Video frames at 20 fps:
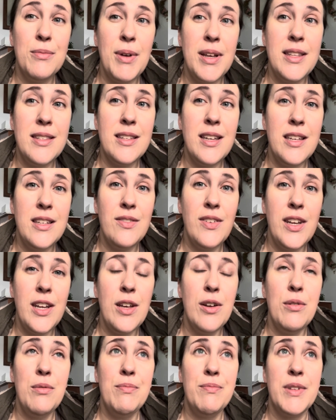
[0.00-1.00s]
Wednesday's
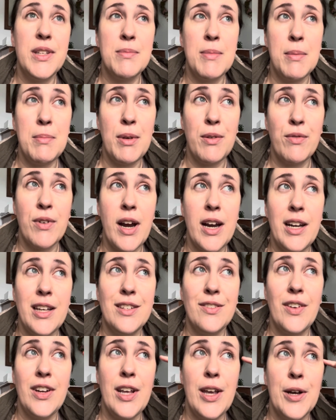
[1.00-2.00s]
video. This might be Friday's
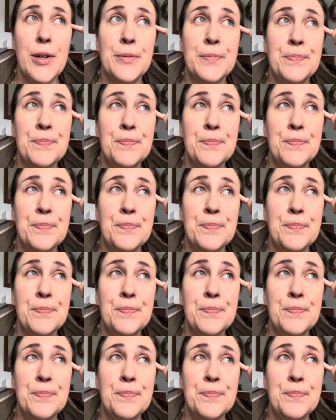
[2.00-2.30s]
video.